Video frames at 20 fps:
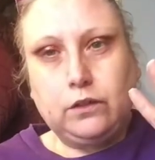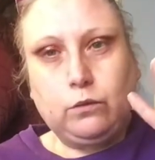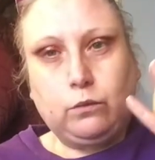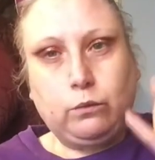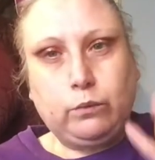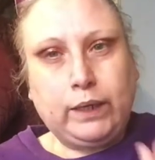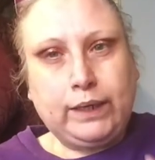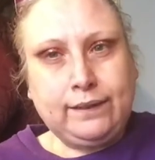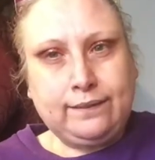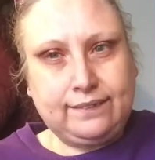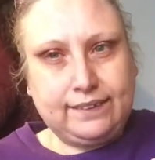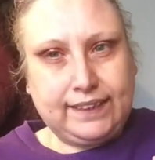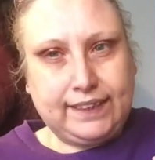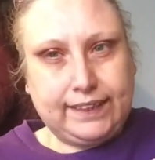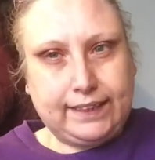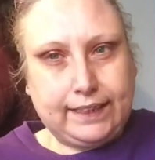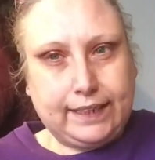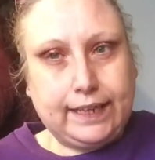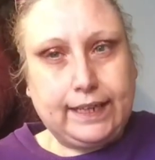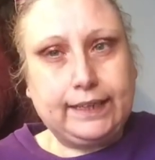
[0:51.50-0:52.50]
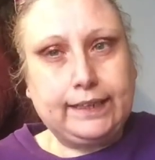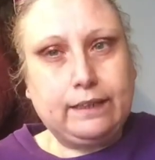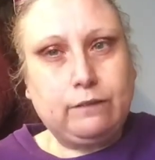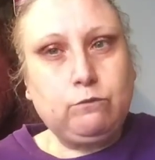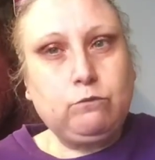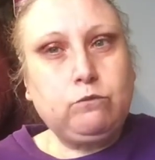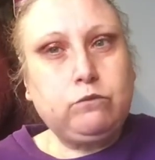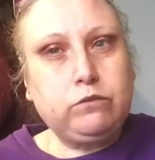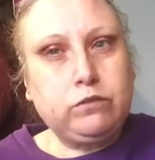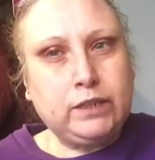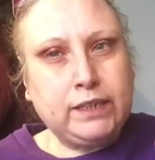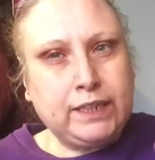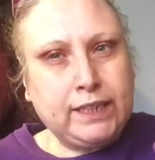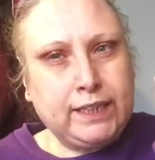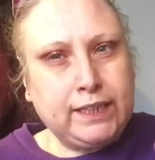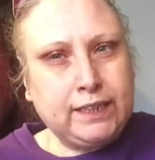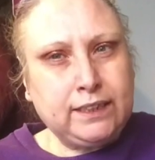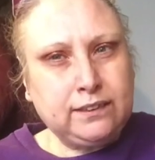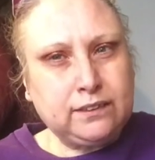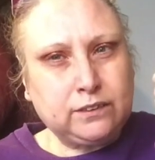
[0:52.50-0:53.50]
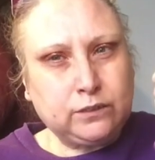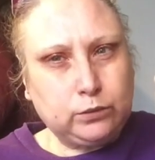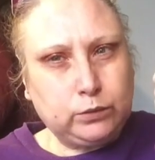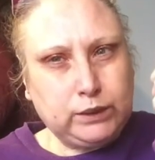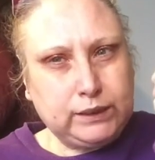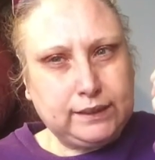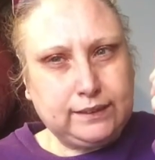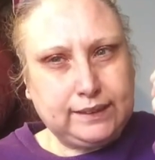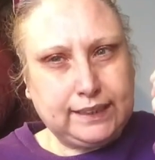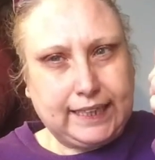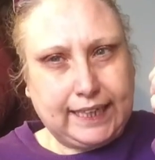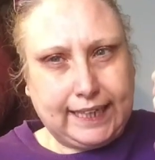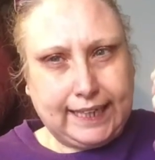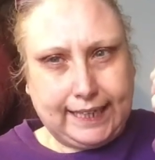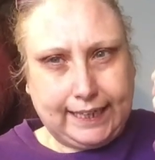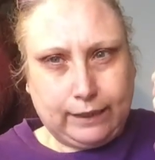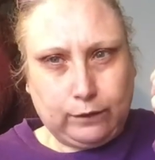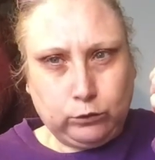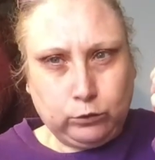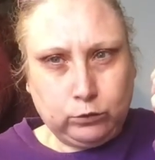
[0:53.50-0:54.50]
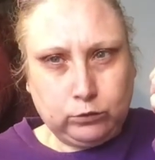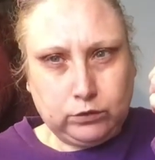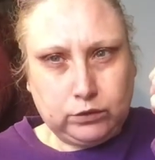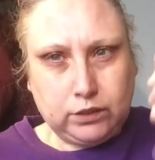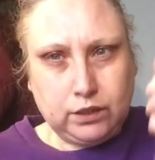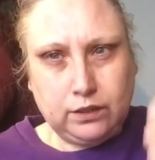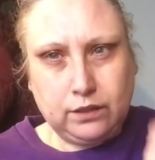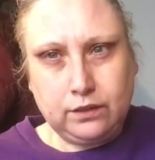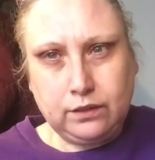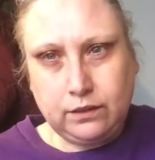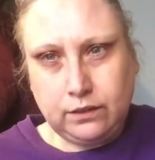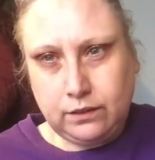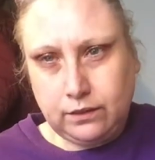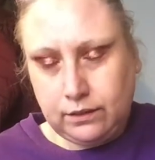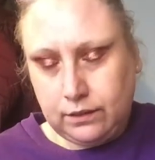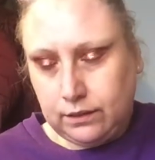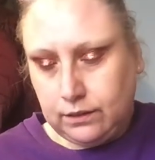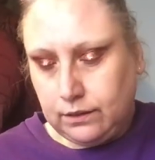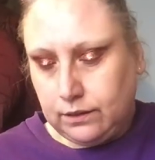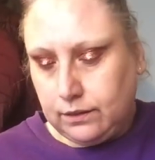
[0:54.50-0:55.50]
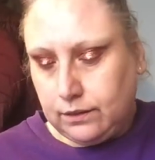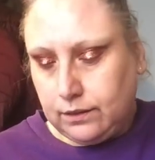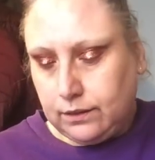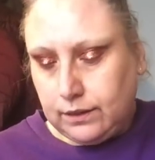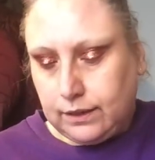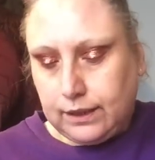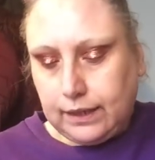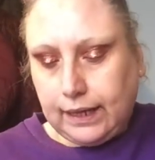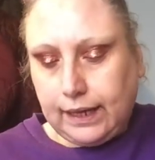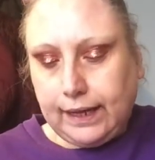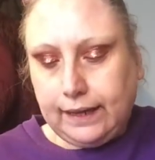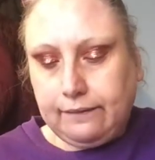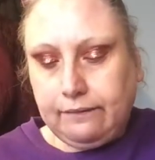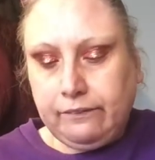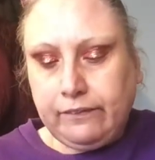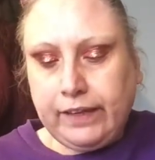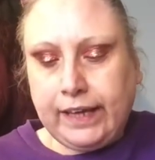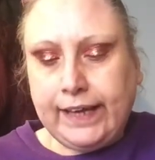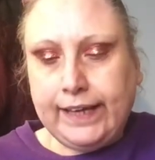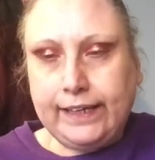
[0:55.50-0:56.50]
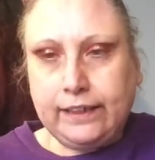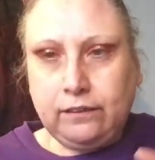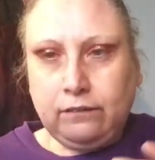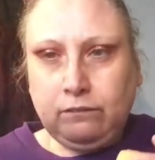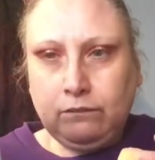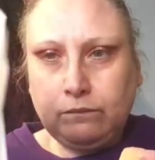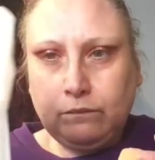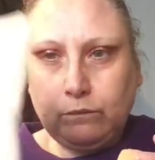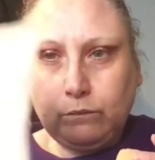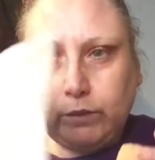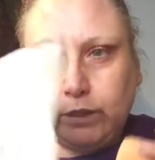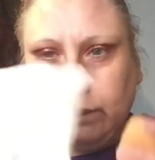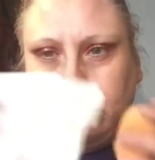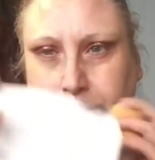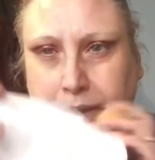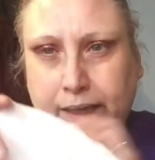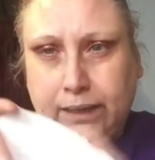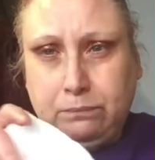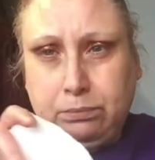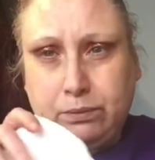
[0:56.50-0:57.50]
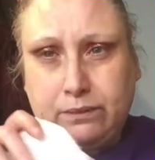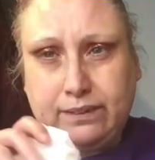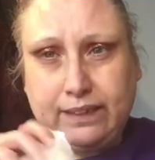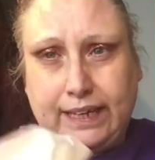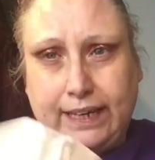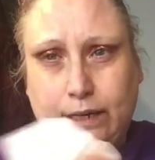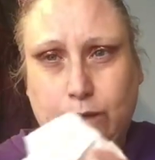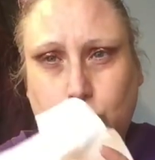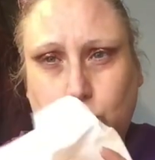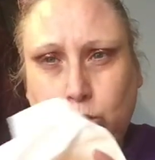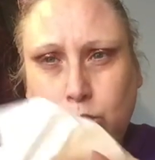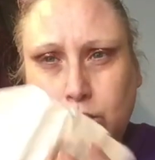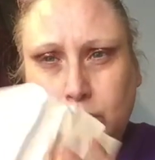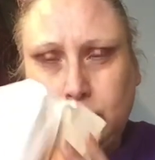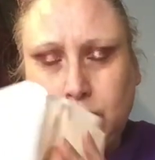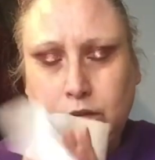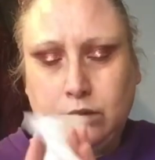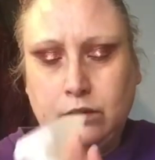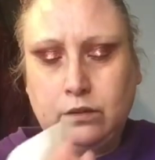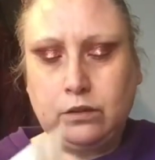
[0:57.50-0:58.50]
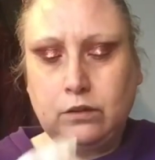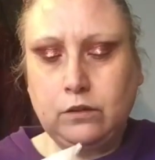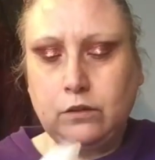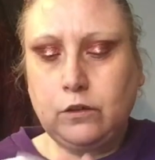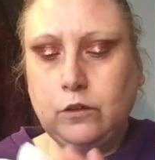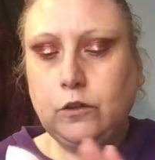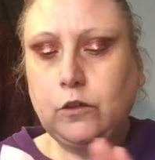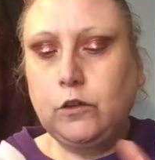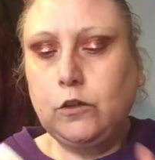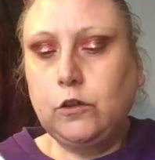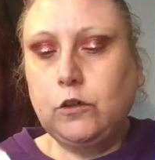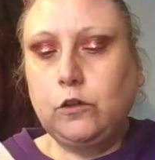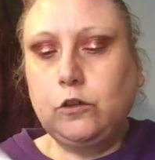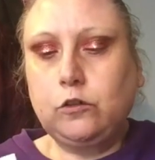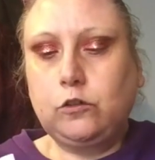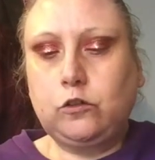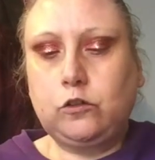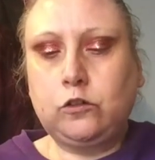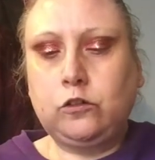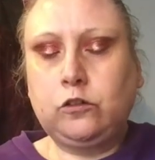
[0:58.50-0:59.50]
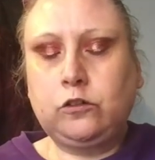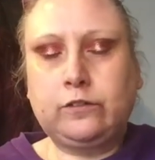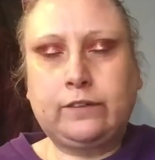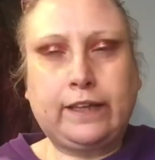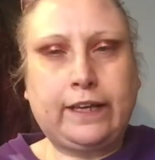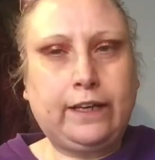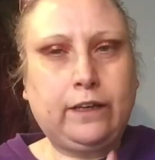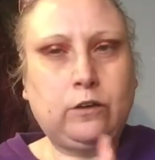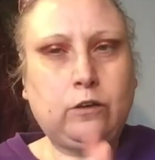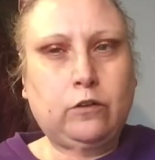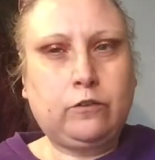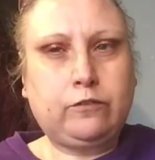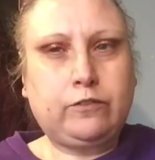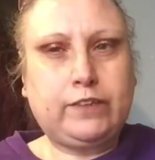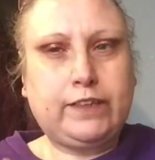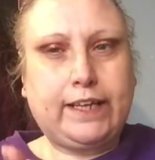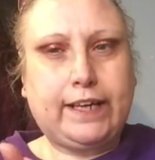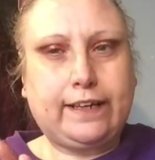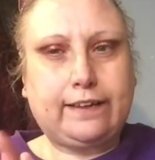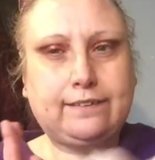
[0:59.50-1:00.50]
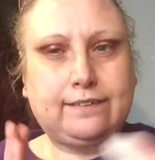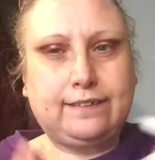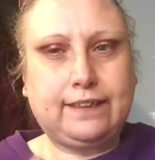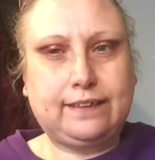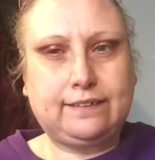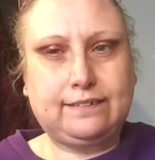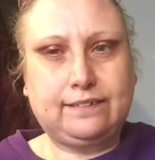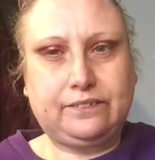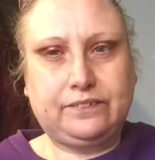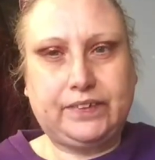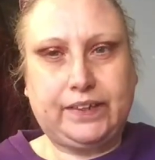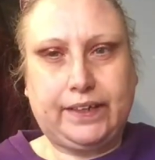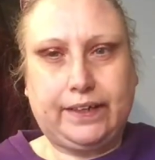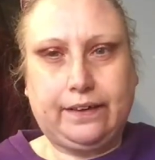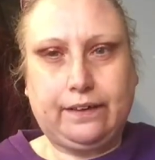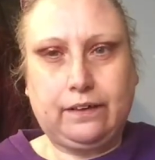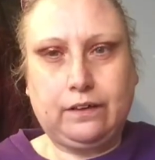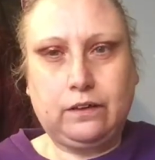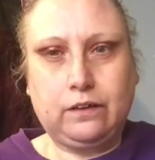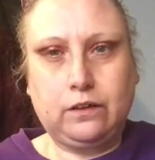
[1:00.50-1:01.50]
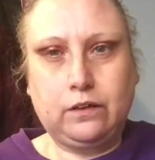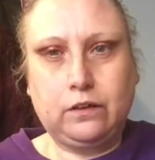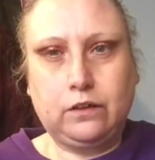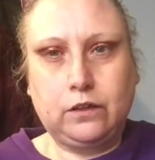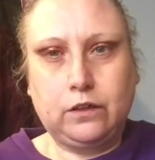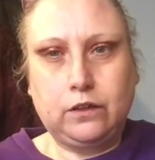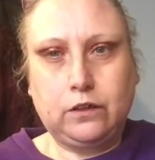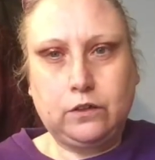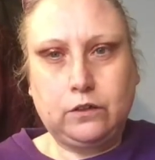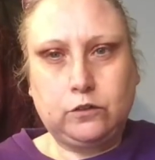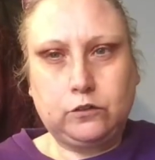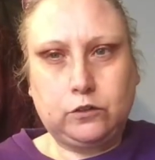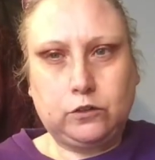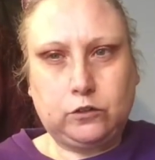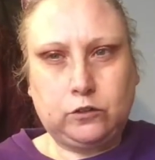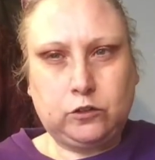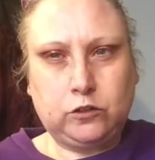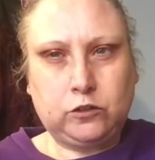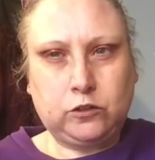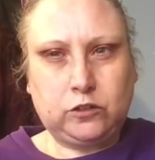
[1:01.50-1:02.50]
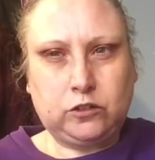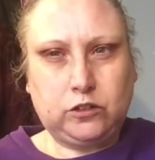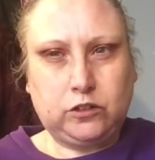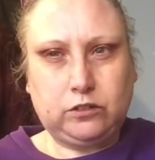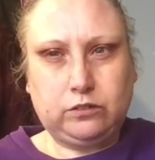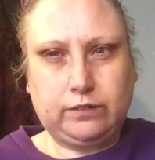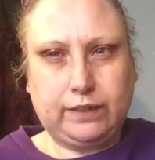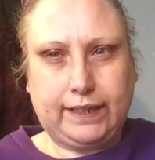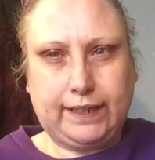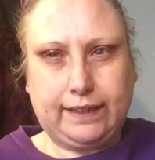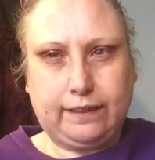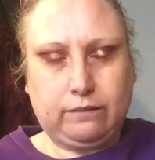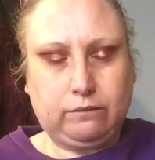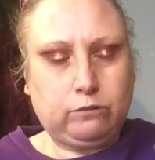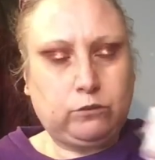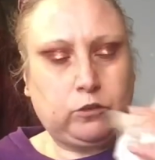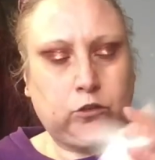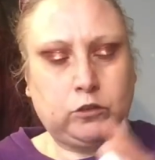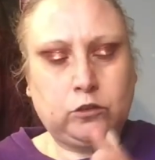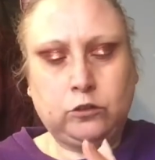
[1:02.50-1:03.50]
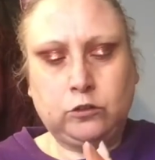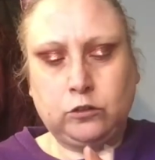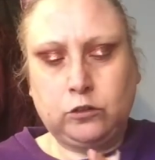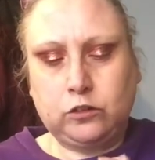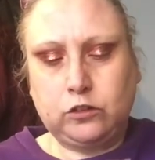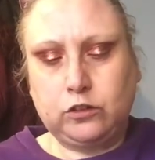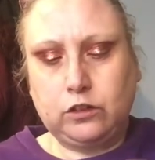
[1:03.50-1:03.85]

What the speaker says: wet it and then really squeeze it out, and then with a paper towel just take off the excess of it. So just do that, just